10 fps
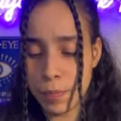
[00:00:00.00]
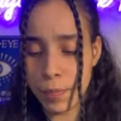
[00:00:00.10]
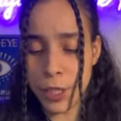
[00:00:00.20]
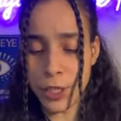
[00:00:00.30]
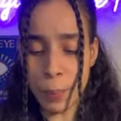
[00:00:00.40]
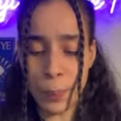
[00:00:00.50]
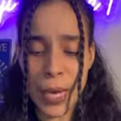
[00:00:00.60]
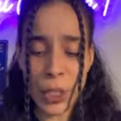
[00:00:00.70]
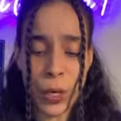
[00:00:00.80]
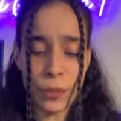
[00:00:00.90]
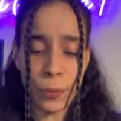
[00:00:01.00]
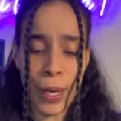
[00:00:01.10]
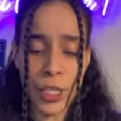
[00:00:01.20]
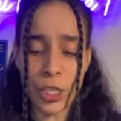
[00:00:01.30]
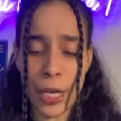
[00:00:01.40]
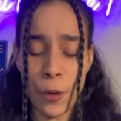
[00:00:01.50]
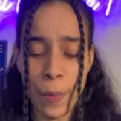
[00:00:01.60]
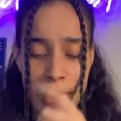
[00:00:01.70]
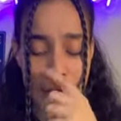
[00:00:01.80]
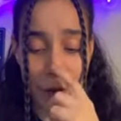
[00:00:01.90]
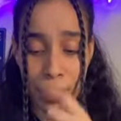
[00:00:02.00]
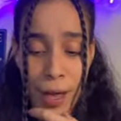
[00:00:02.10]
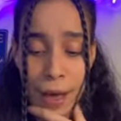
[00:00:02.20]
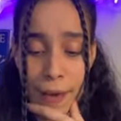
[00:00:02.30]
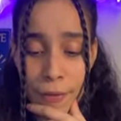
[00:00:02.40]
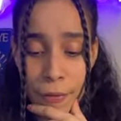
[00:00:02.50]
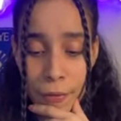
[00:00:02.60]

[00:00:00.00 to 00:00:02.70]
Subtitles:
There's a big transformation that you made in your life.